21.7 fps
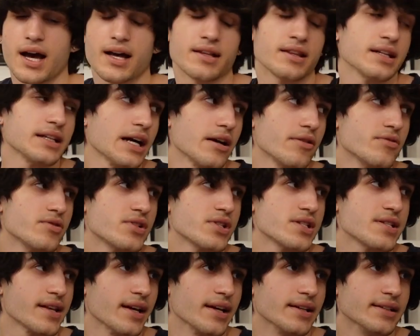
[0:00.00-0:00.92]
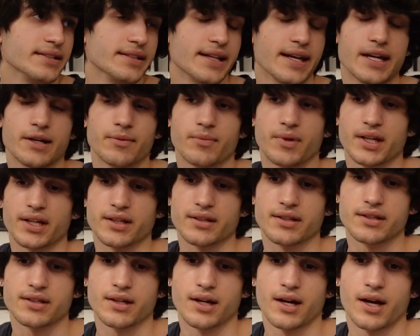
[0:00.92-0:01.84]
I think I was just like, damn, like,
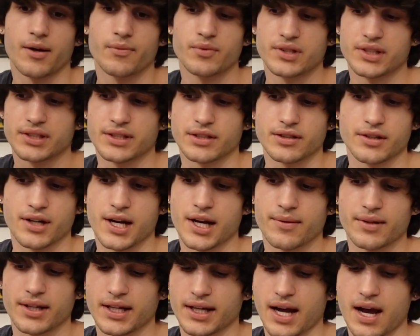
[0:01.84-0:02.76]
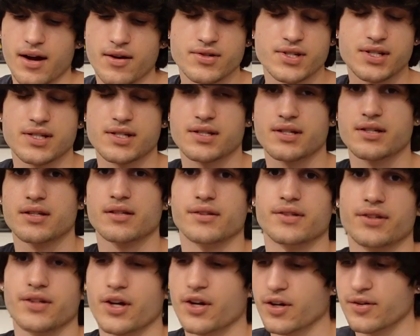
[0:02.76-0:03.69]
I'm really at the great, like I was just
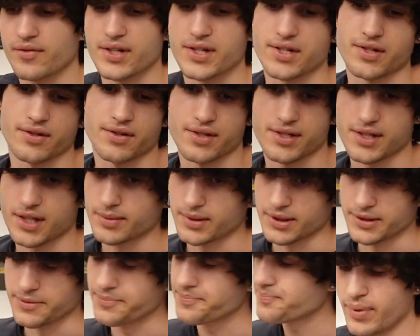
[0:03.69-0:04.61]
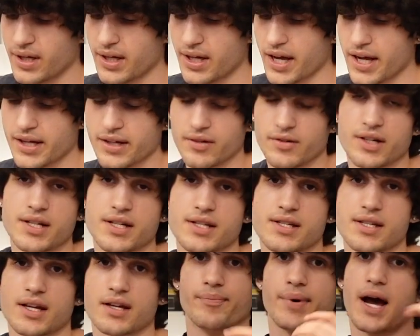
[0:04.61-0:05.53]
nervous or something. But
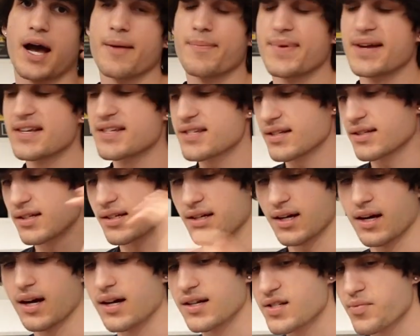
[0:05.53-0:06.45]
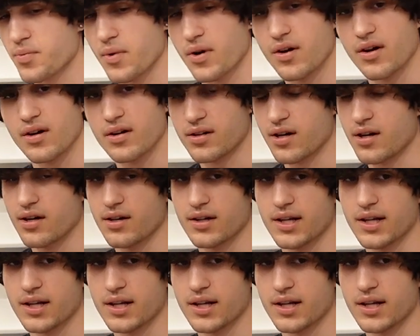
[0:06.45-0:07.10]
anyways, I swallowed all